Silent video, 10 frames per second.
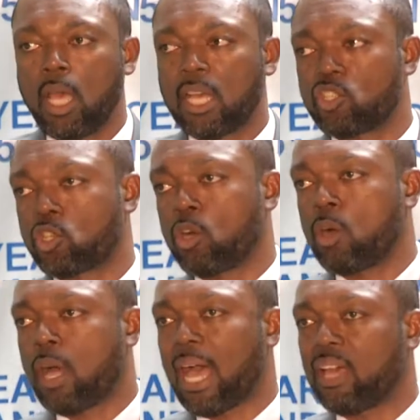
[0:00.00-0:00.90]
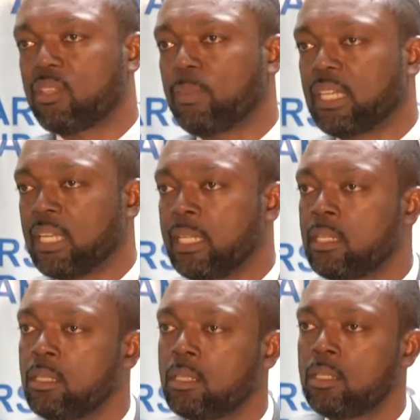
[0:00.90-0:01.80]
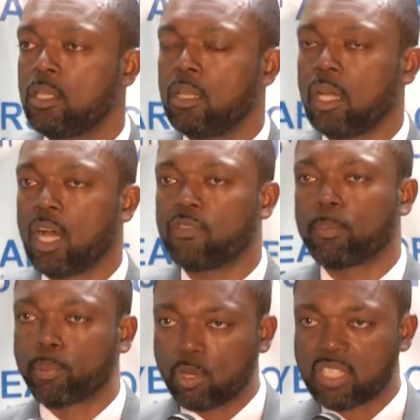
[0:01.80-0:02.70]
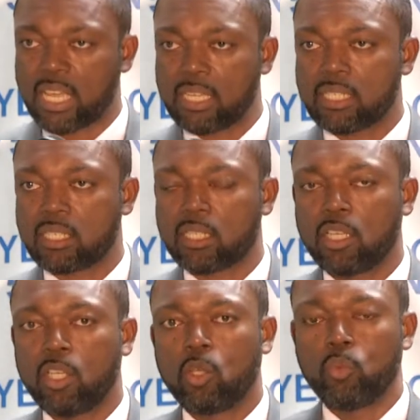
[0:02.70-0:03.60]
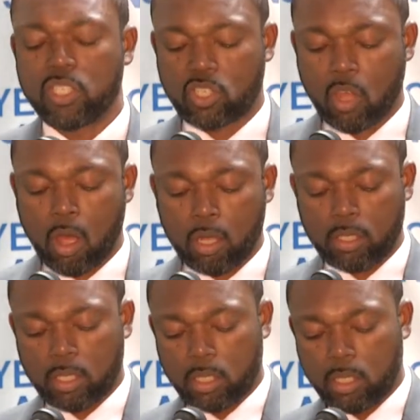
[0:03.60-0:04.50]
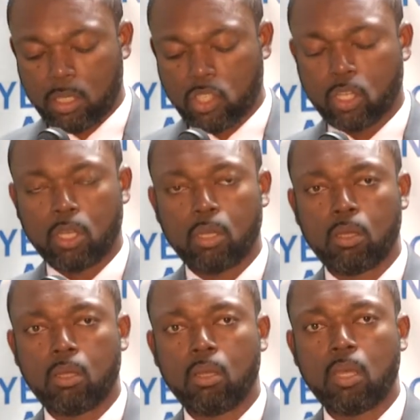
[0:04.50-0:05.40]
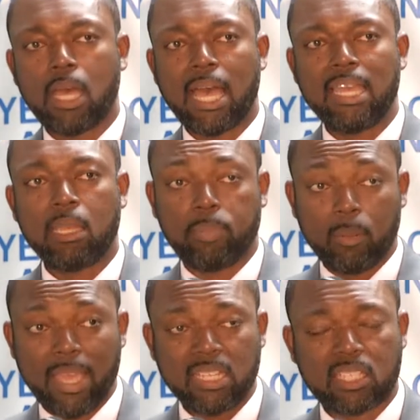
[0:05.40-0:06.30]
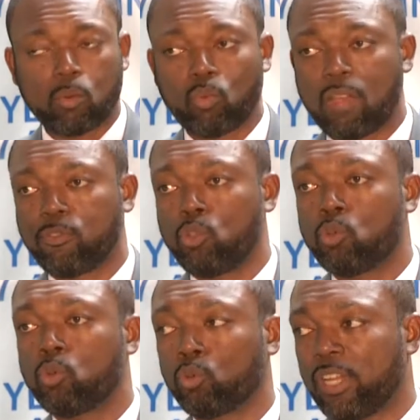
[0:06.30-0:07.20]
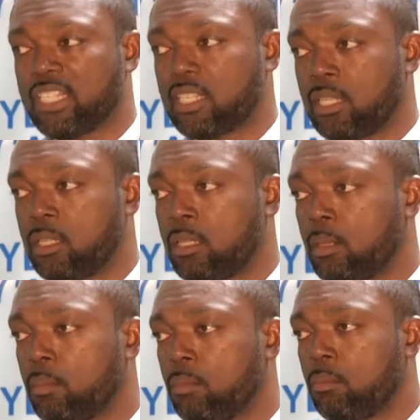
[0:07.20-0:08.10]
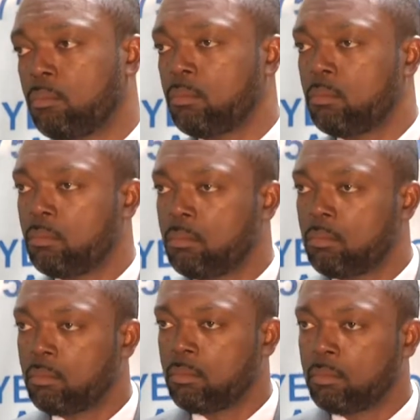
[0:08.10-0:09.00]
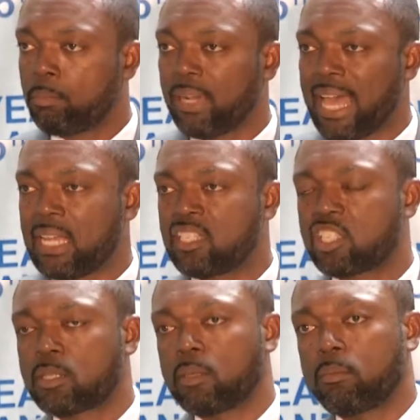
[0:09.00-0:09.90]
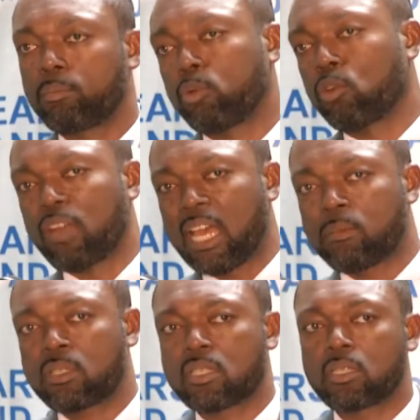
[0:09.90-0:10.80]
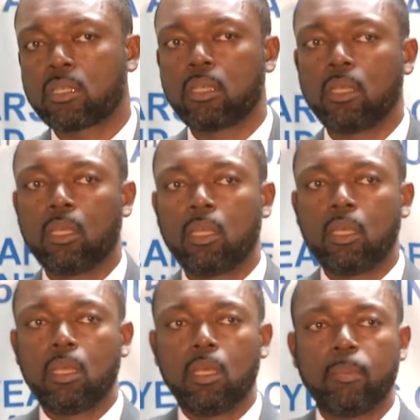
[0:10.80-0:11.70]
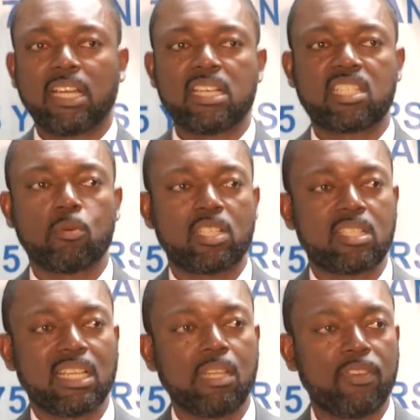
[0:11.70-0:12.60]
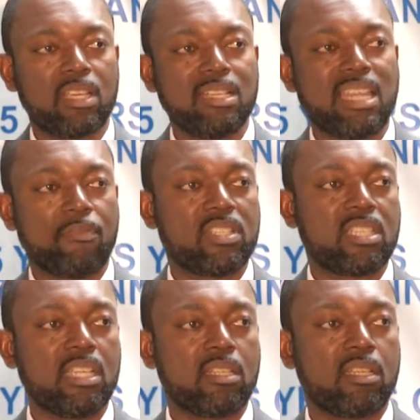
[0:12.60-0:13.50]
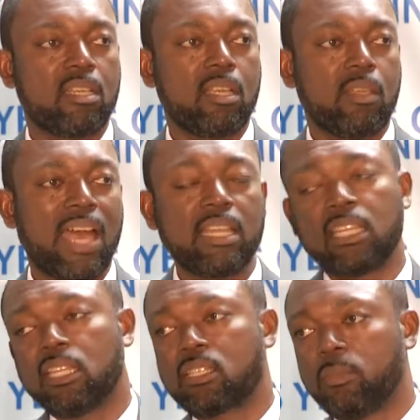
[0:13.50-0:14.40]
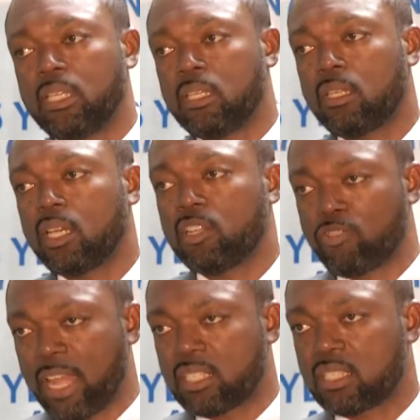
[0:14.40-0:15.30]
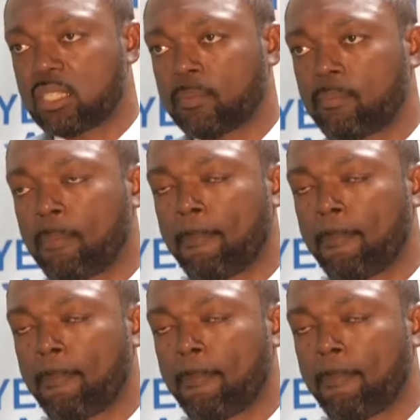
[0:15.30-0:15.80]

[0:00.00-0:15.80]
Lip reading: And so at the beginning of the process, we sought to implement some revenue-raising plans, programs, because there was a significant deficit that needed to be addressed.